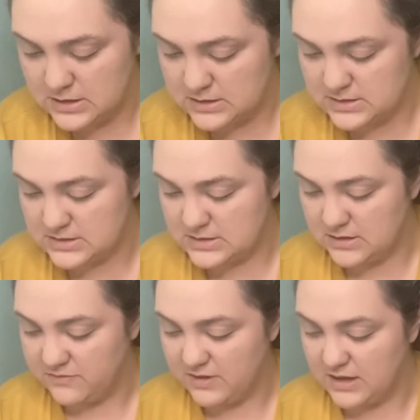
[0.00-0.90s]
Let's see
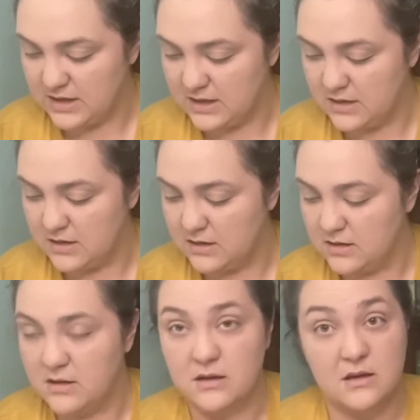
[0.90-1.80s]
if I can
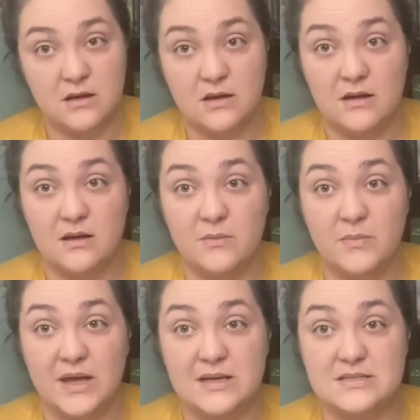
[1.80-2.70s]

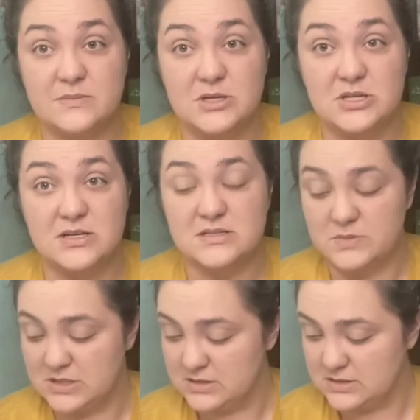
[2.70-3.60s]
make some
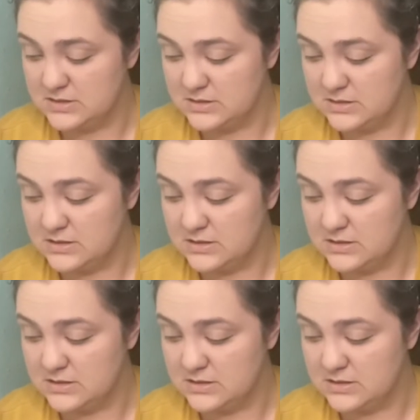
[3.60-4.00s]
adjustments.